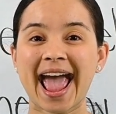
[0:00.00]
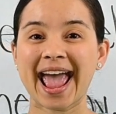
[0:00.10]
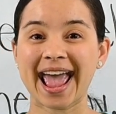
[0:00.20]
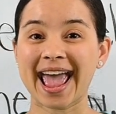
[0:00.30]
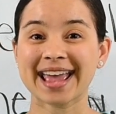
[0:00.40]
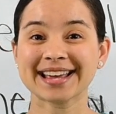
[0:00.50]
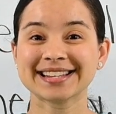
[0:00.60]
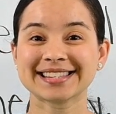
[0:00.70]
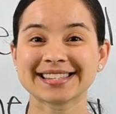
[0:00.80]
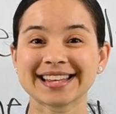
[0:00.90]

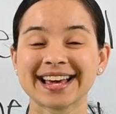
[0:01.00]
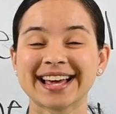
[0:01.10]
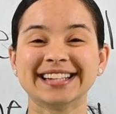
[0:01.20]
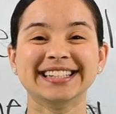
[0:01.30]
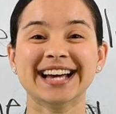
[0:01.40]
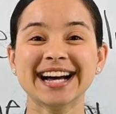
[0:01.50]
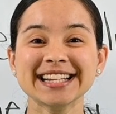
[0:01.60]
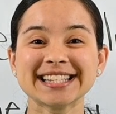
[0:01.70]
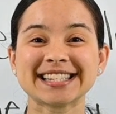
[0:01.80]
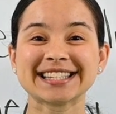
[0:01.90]
eggs,
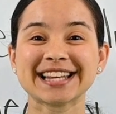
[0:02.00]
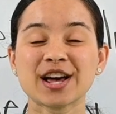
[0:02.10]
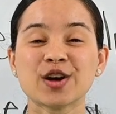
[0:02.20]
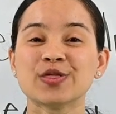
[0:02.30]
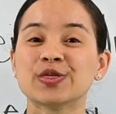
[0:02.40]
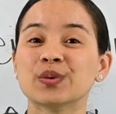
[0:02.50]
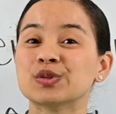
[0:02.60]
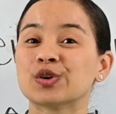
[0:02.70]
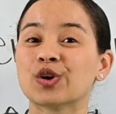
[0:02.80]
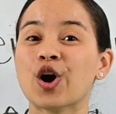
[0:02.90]
nuts,
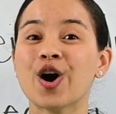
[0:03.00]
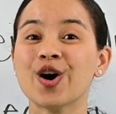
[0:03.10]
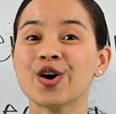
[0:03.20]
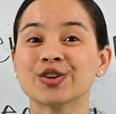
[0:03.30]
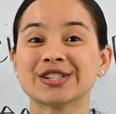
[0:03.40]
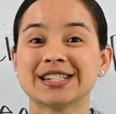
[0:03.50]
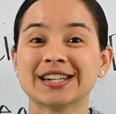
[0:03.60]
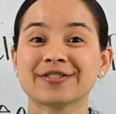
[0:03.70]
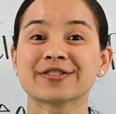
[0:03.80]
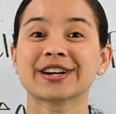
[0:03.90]
those are all
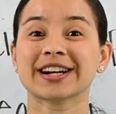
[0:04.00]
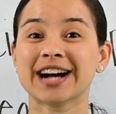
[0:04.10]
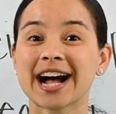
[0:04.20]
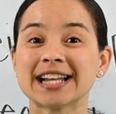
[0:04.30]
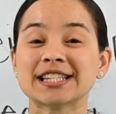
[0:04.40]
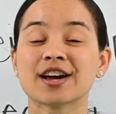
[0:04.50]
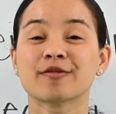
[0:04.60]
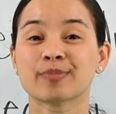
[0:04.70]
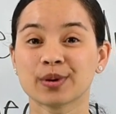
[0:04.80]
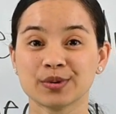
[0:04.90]
different kinds
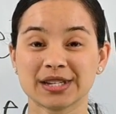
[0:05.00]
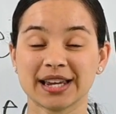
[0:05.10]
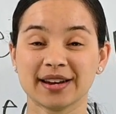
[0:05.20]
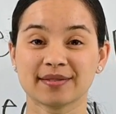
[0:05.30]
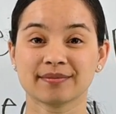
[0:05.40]
of protein.